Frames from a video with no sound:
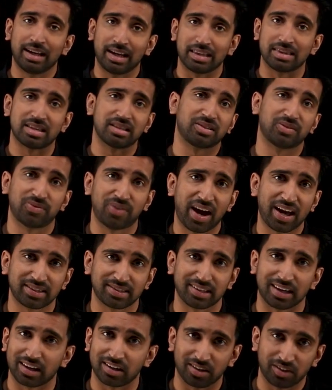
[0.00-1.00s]
in this
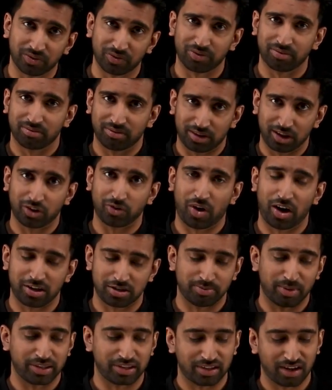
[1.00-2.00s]
facet of the
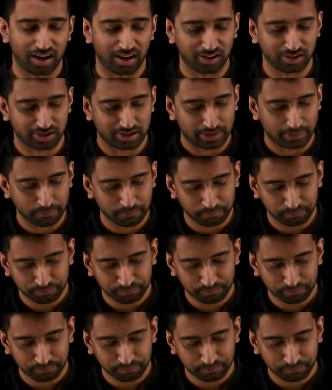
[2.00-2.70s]
garage methodology.